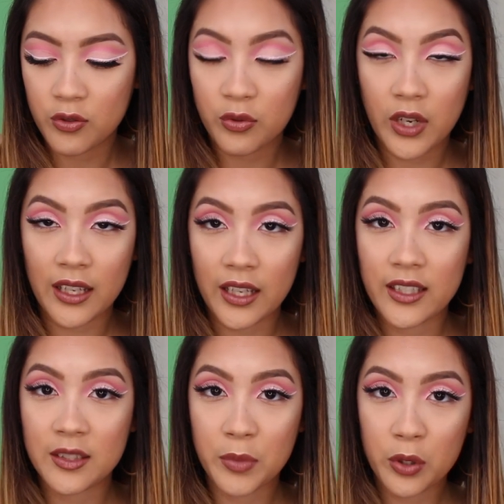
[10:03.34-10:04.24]
you do not
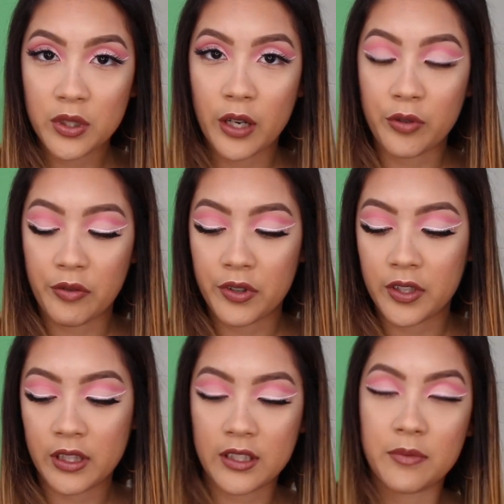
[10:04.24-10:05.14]
like smells,
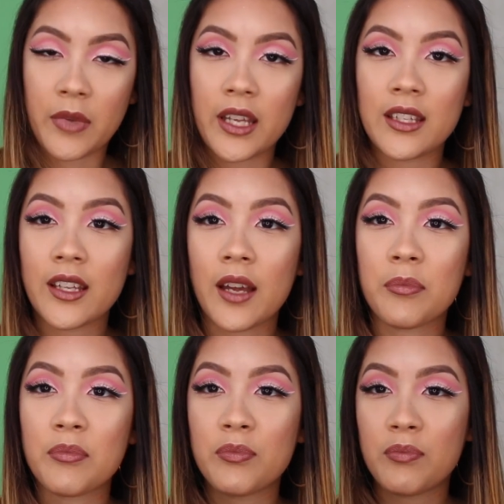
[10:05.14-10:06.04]
however, this might
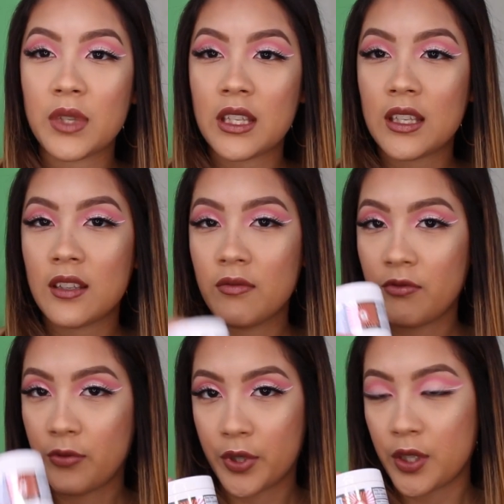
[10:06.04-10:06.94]
not be
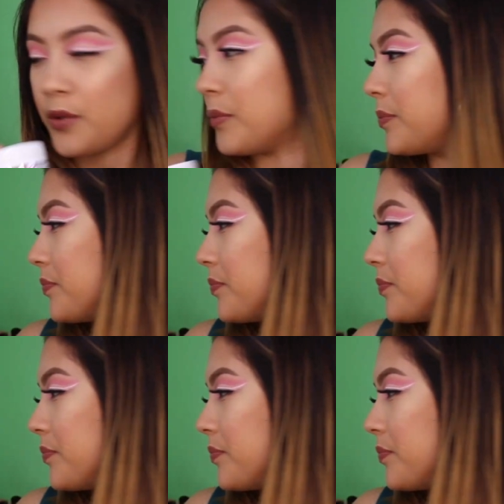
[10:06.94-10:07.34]
for you.